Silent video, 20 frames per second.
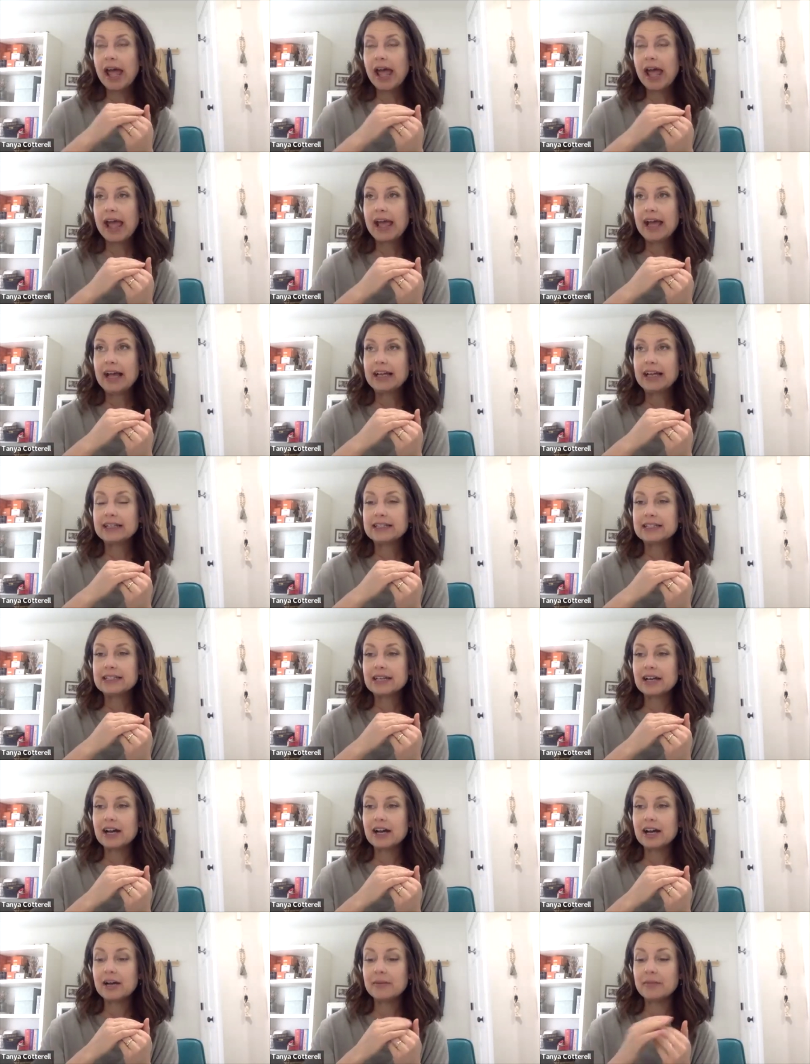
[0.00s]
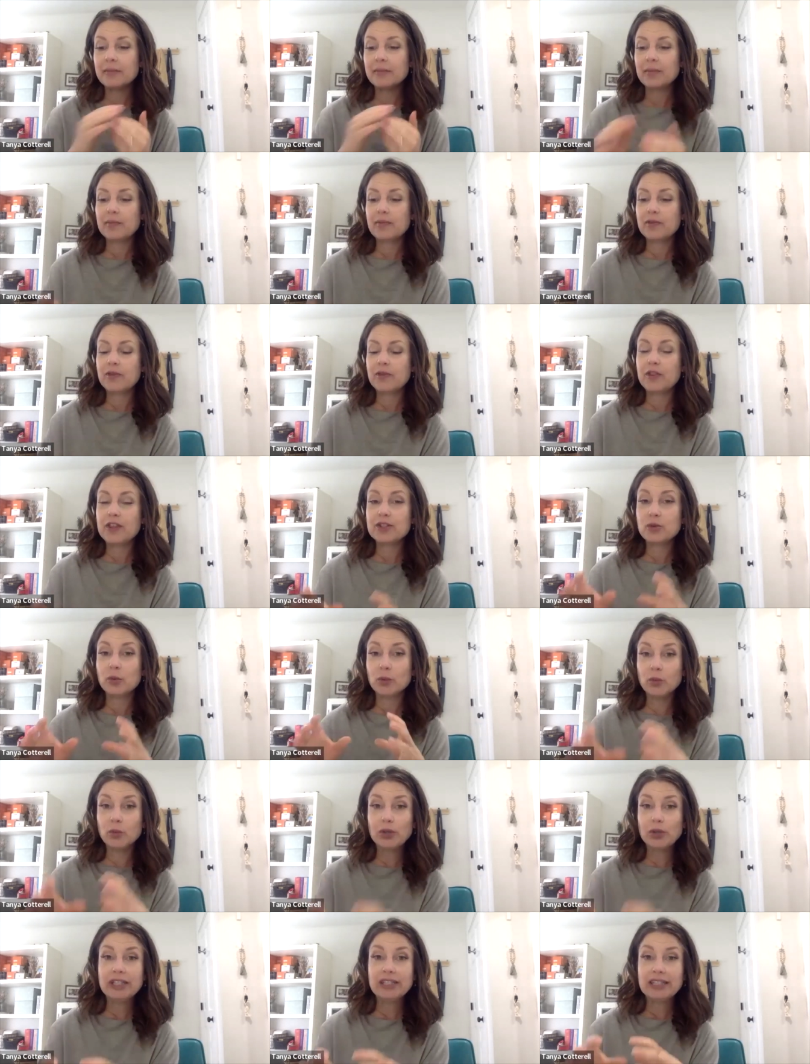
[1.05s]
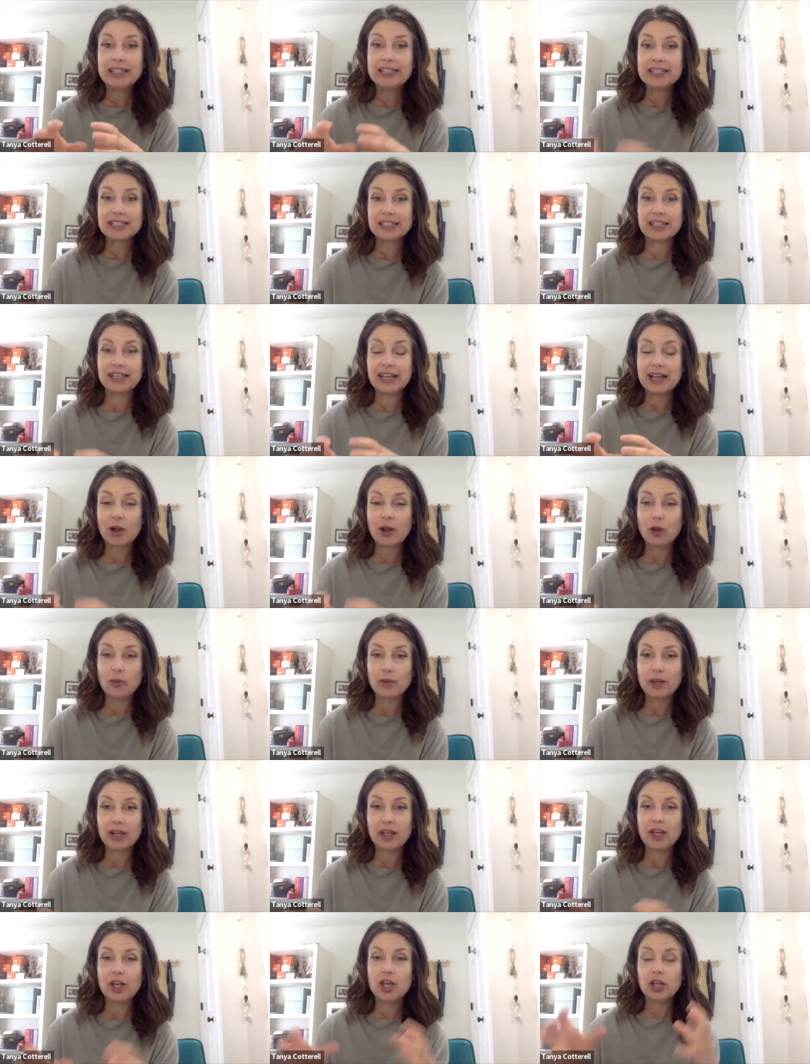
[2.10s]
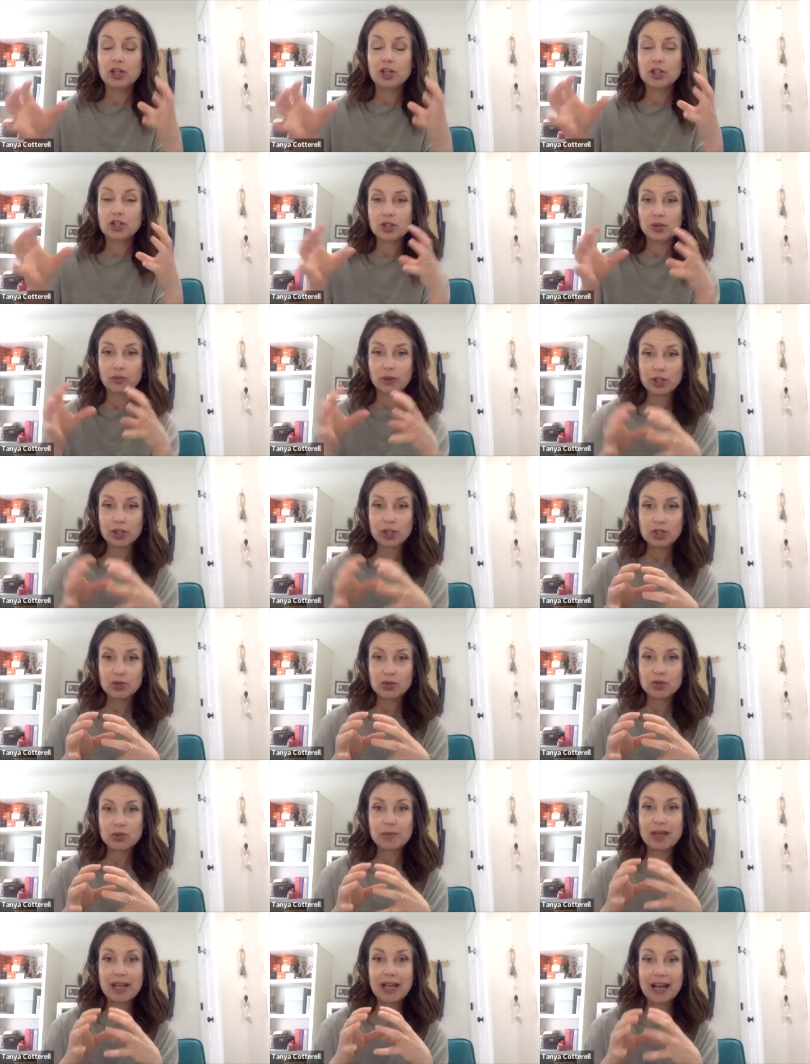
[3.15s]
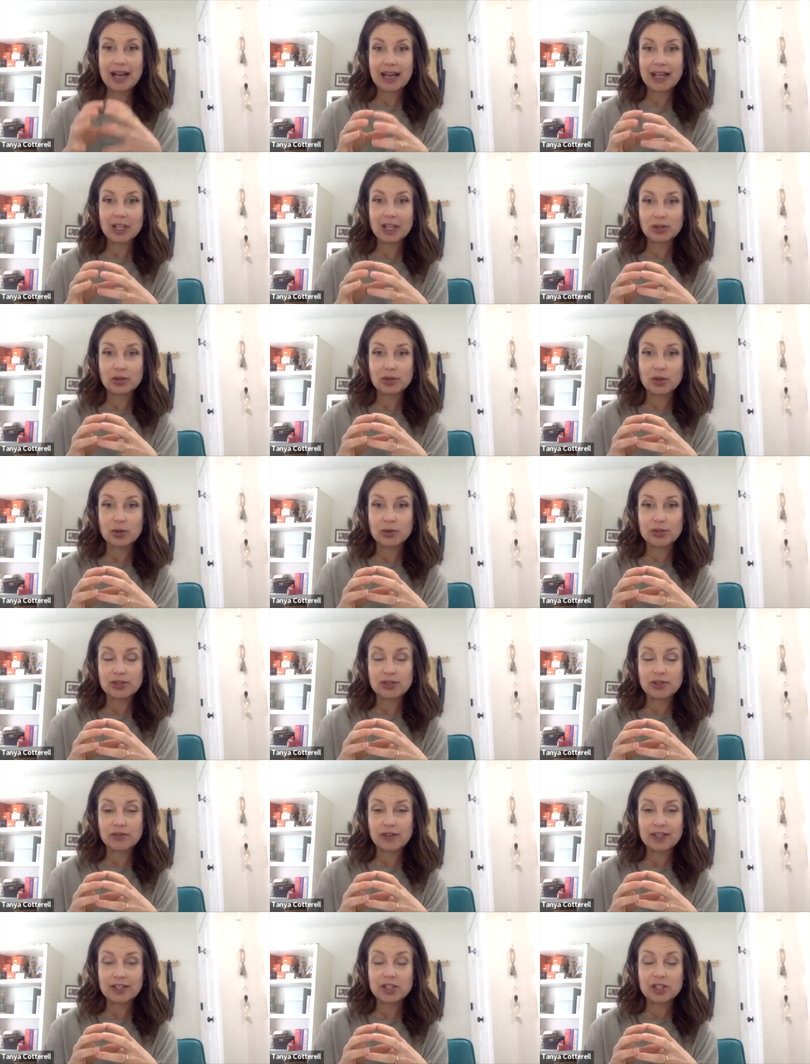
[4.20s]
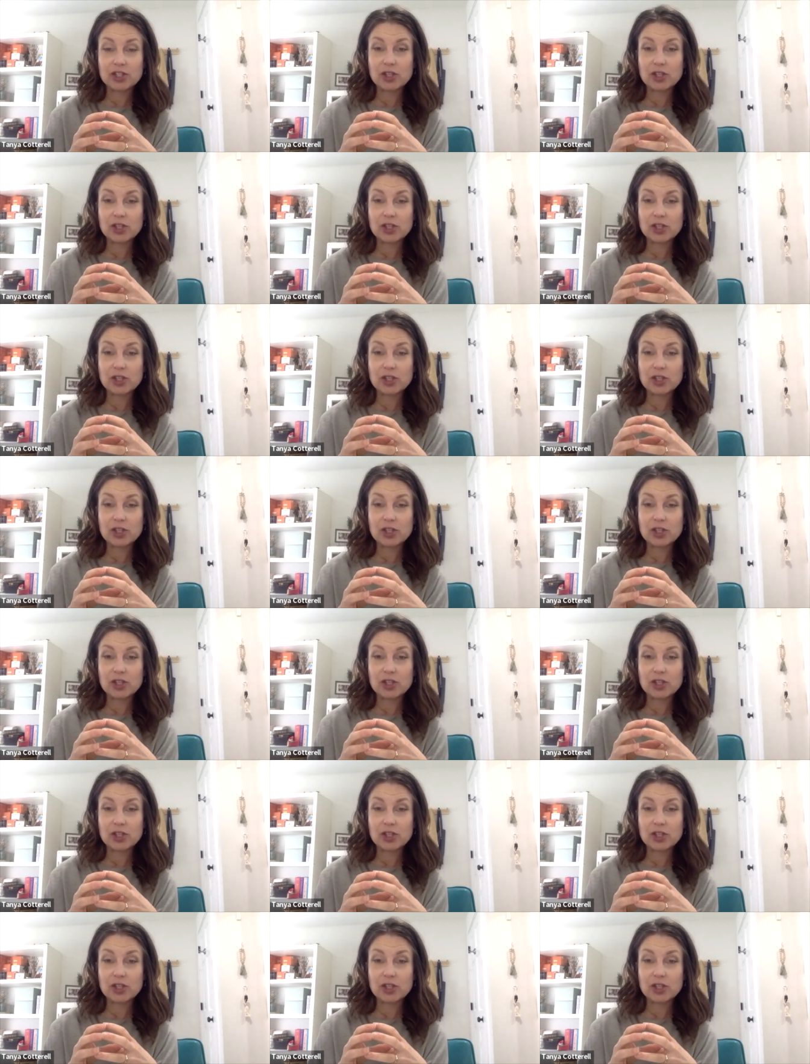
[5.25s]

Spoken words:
And this really did help me to reduce my high glucose events.